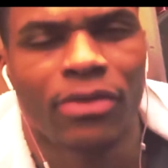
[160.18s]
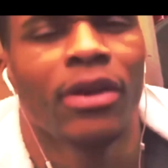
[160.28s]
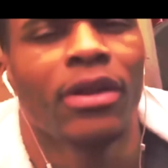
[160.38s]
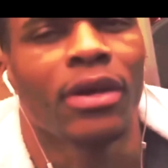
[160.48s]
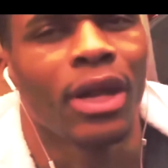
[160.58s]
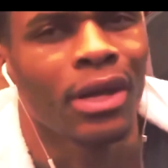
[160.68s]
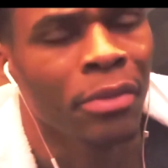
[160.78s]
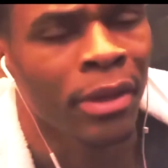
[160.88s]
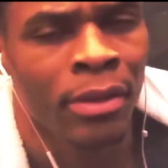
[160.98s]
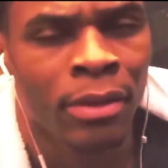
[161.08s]
of like... do I look like,
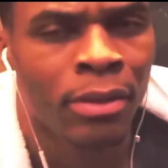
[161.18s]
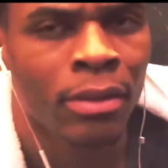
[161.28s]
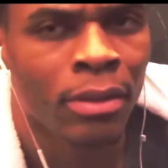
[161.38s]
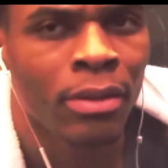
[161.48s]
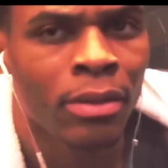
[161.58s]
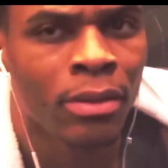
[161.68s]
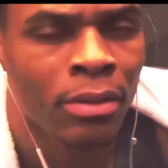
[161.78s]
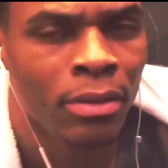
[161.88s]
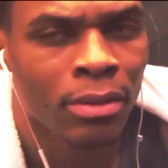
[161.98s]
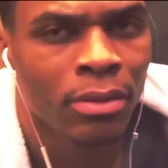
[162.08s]

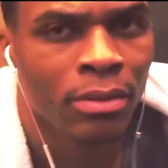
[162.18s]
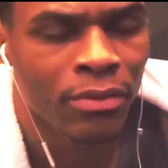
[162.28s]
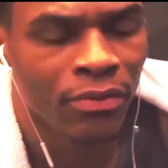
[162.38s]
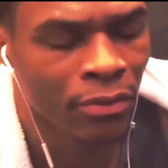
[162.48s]
okay.